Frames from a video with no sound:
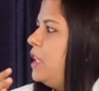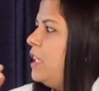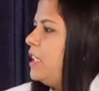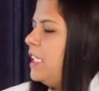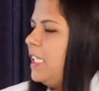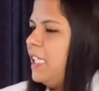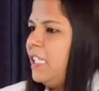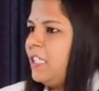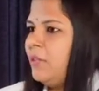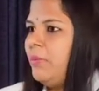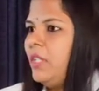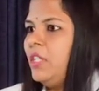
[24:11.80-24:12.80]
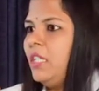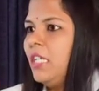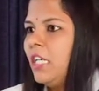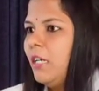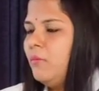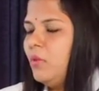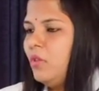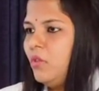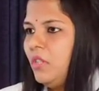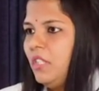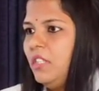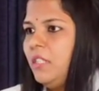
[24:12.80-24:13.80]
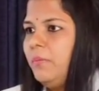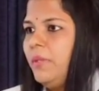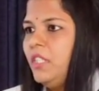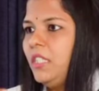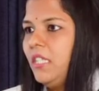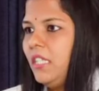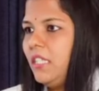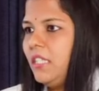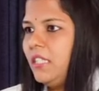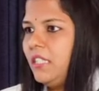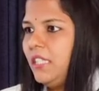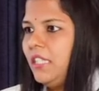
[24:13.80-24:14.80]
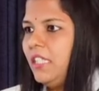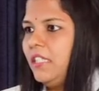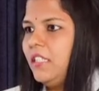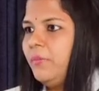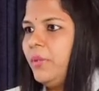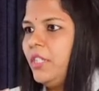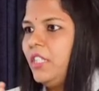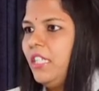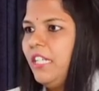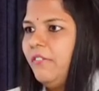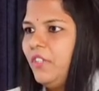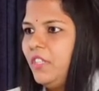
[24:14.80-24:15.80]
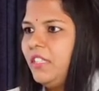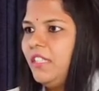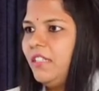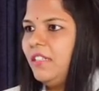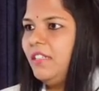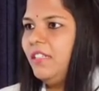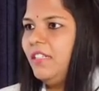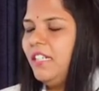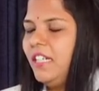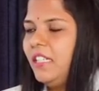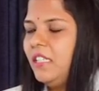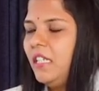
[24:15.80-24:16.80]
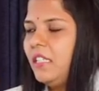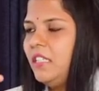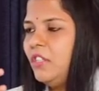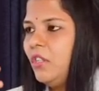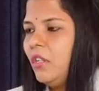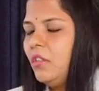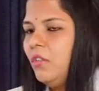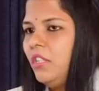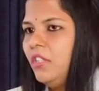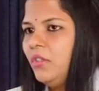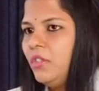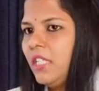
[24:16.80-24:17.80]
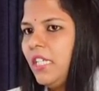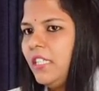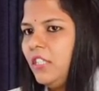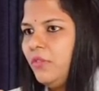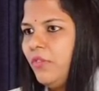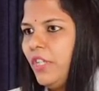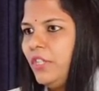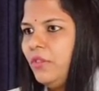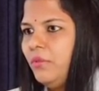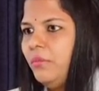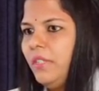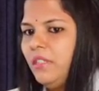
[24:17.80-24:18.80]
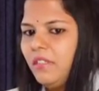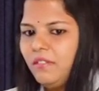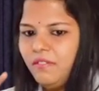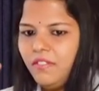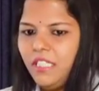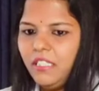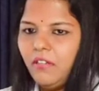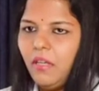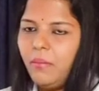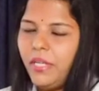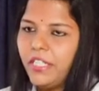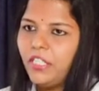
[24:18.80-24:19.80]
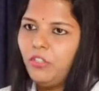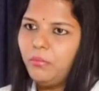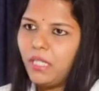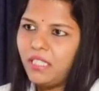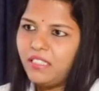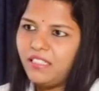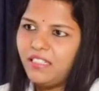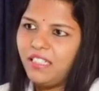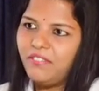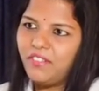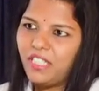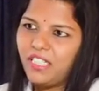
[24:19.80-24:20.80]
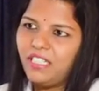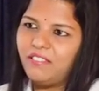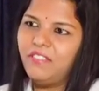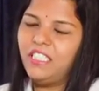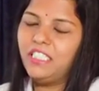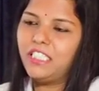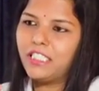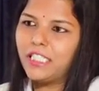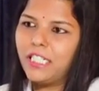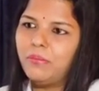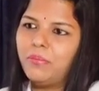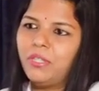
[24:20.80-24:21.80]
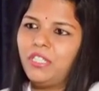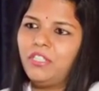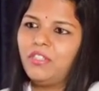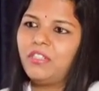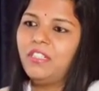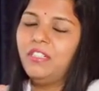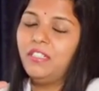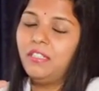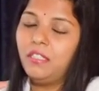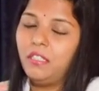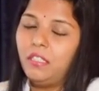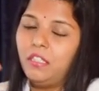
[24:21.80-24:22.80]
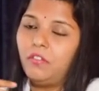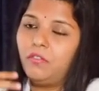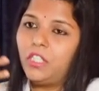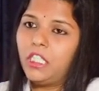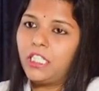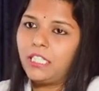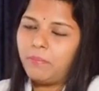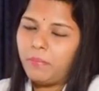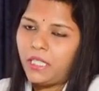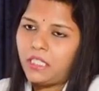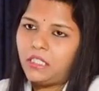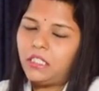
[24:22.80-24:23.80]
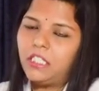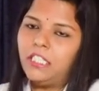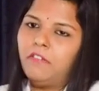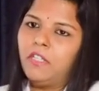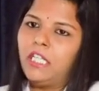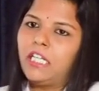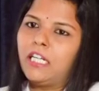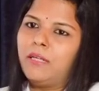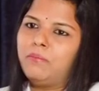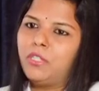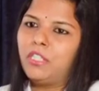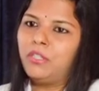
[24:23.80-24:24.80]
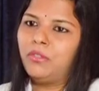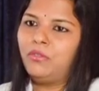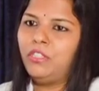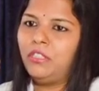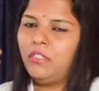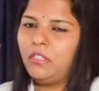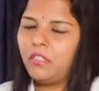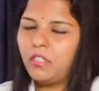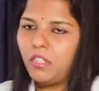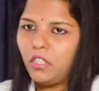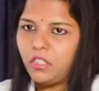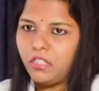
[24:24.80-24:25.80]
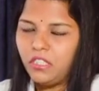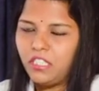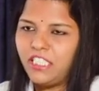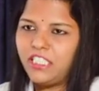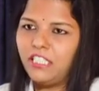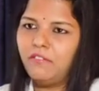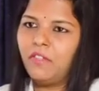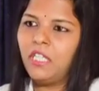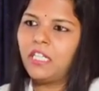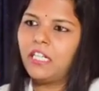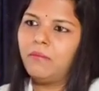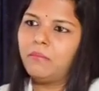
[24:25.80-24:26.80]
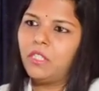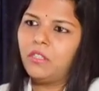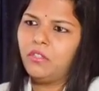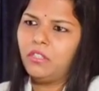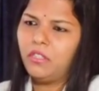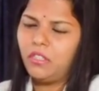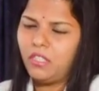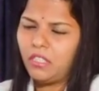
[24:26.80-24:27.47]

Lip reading: chairs, special commode and special dressing and special everything. And that is not only to satisfy you, but it will make you mentally very unstable. Your work capacity will come down, your concentration will come down, your